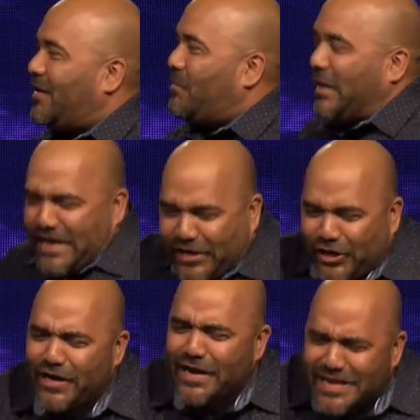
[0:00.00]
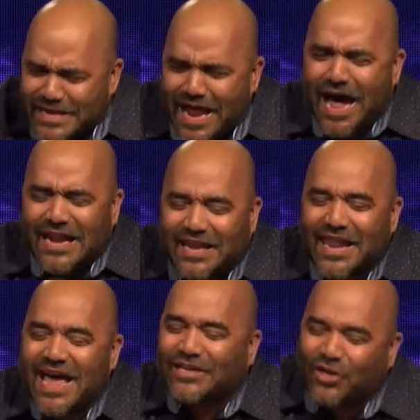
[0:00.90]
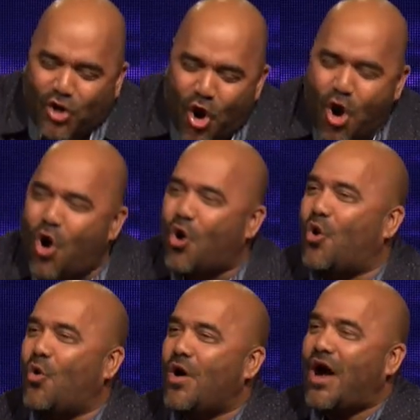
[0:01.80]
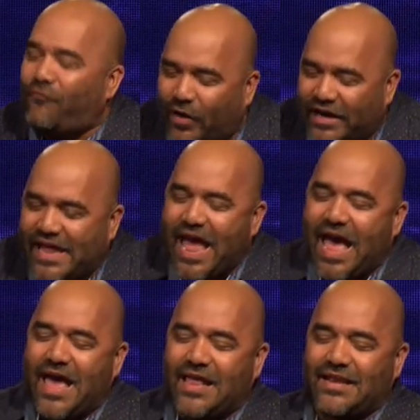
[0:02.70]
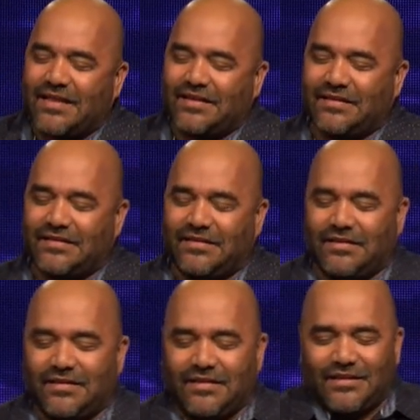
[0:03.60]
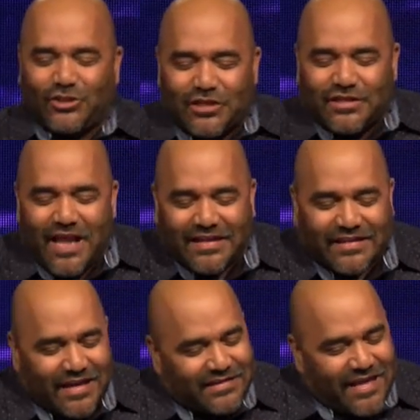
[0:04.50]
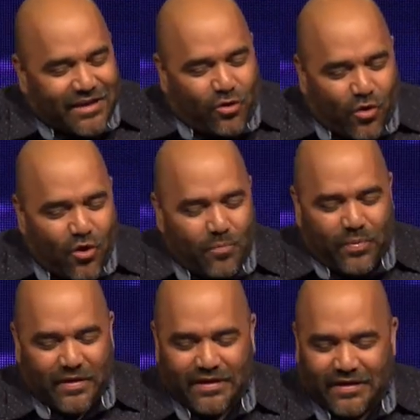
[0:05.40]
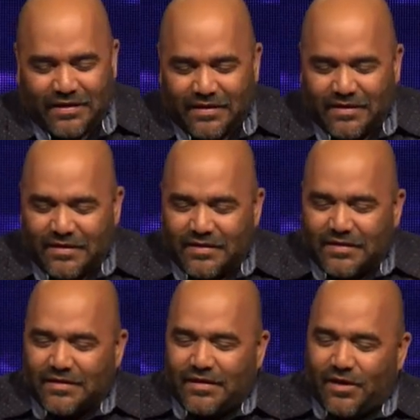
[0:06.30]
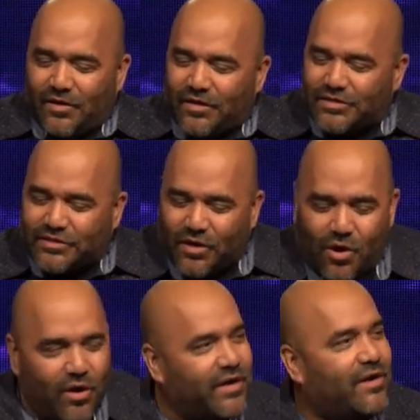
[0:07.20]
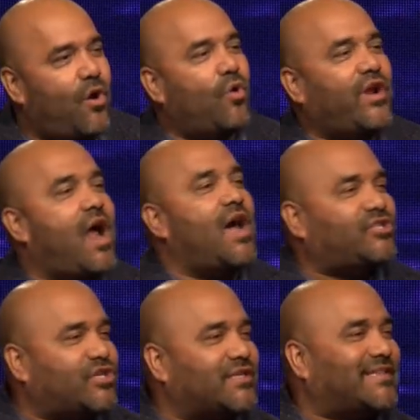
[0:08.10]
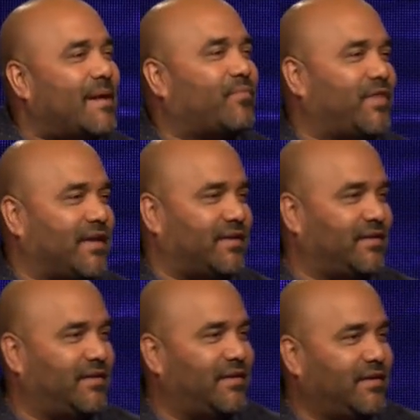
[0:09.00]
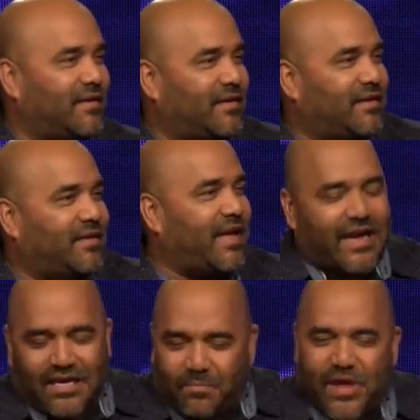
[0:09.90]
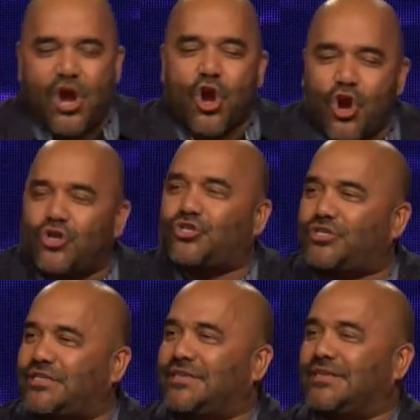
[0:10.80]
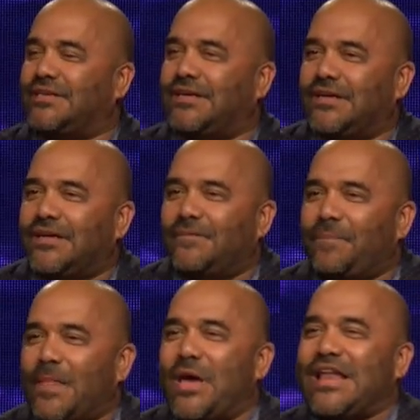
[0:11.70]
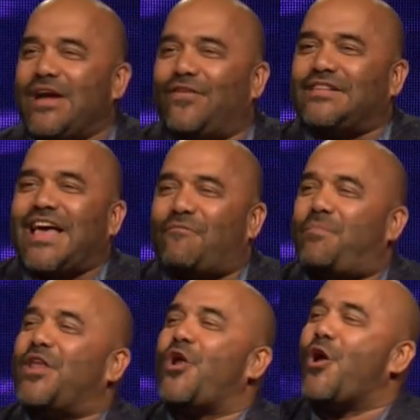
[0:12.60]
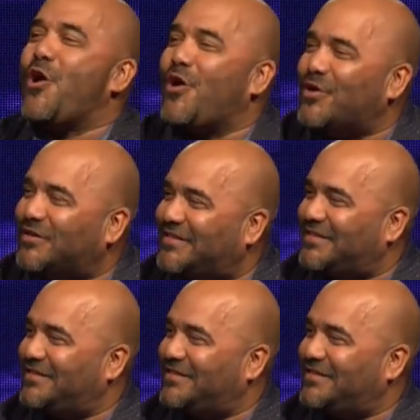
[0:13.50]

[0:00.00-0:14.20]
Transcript: but he could not let go of what he had. Just like that, that group, you know, they're still hold, holding on to something. It could be hurt. Many of us have been hurt.